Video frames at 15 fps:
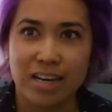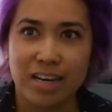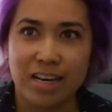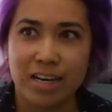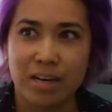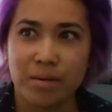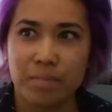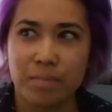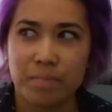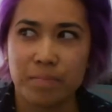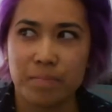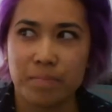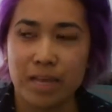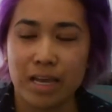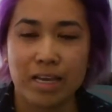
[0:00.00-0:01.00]

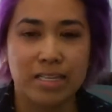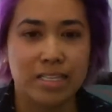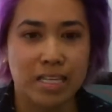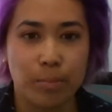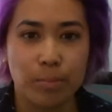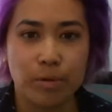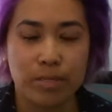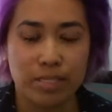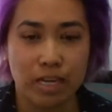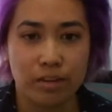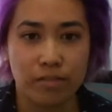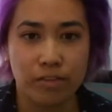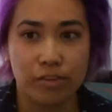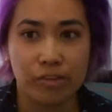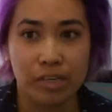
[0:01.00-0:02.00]
a separate
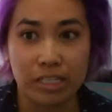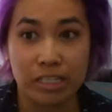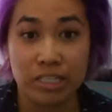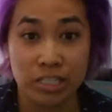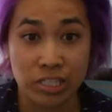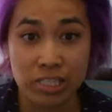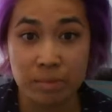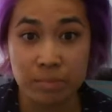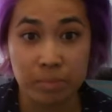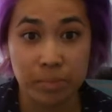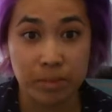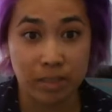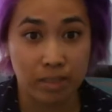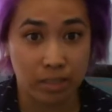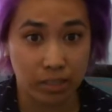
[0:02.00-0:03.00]
side of you. It's
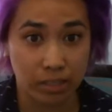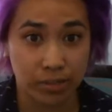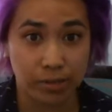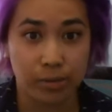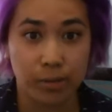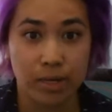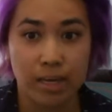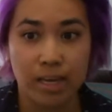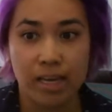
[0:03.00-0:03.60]
simply you.